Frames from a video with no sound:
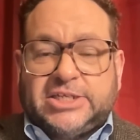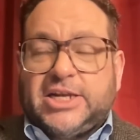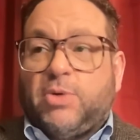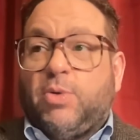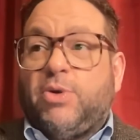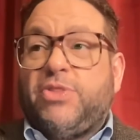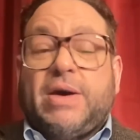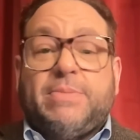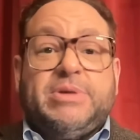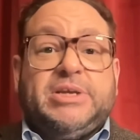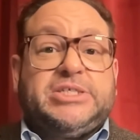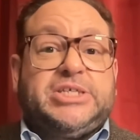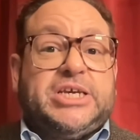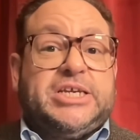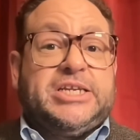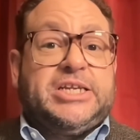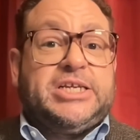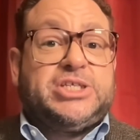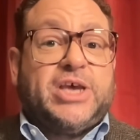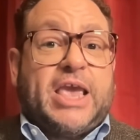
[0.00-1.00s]
Now, whether that means
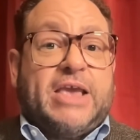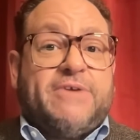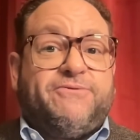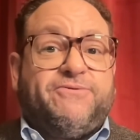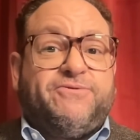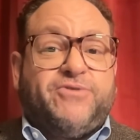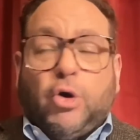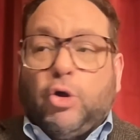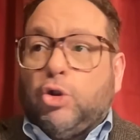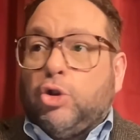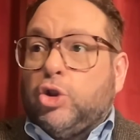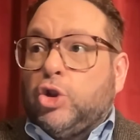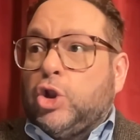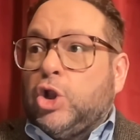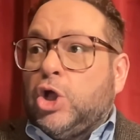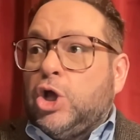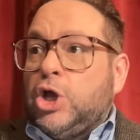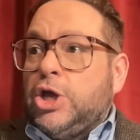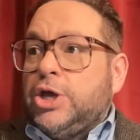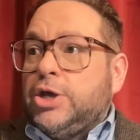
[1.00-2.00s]
he needs a
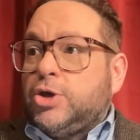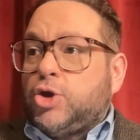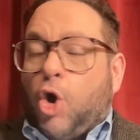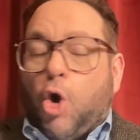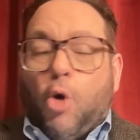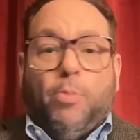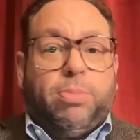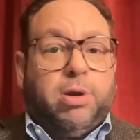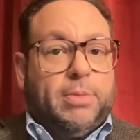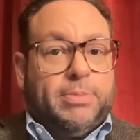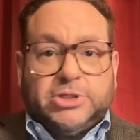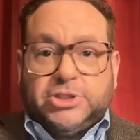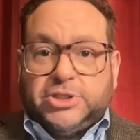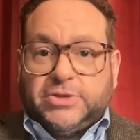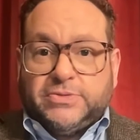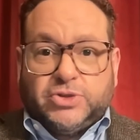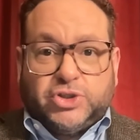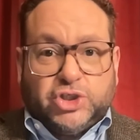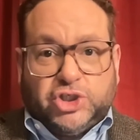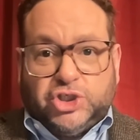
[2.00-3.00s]
full complement
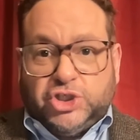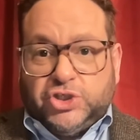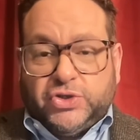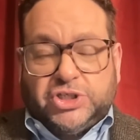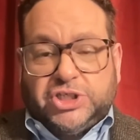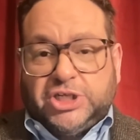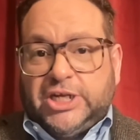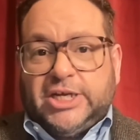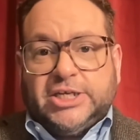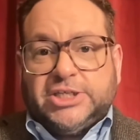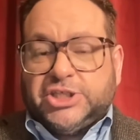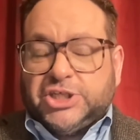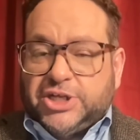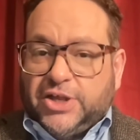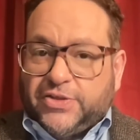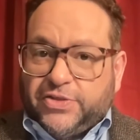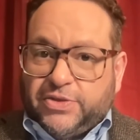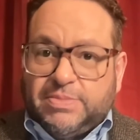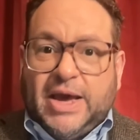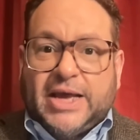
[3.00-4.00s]
of security is
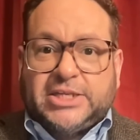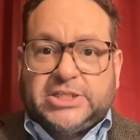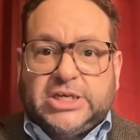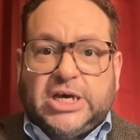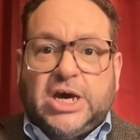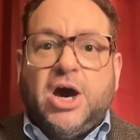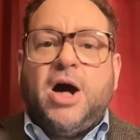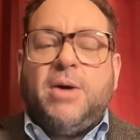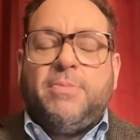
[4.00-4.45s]
another matter,